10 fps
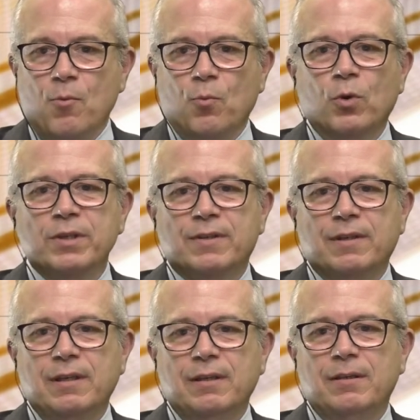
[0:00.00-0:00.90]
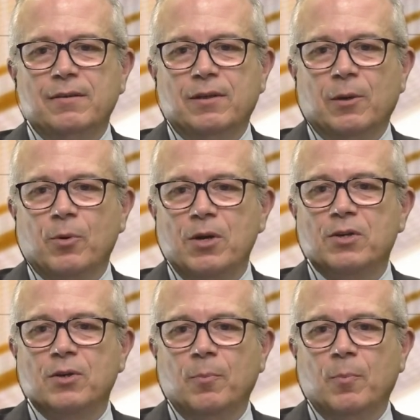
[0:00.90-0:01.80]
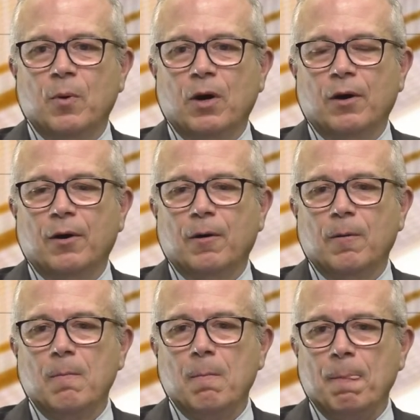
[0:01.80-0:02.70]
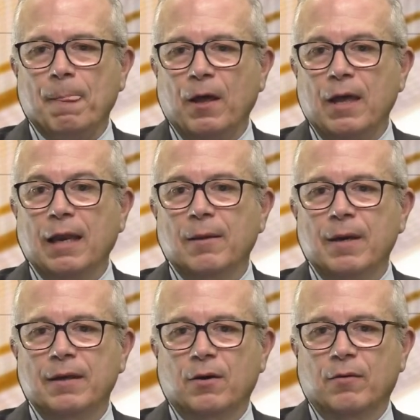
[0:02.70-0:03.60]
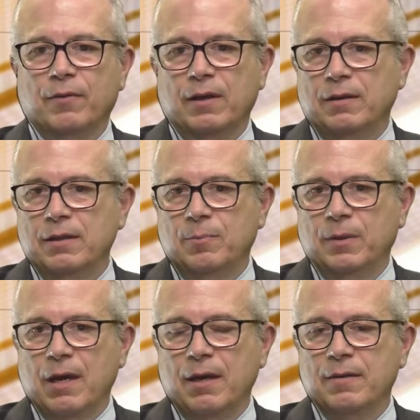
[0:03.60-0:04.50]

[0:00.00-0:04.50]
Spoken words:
Once the apprenticeship element of the EPA,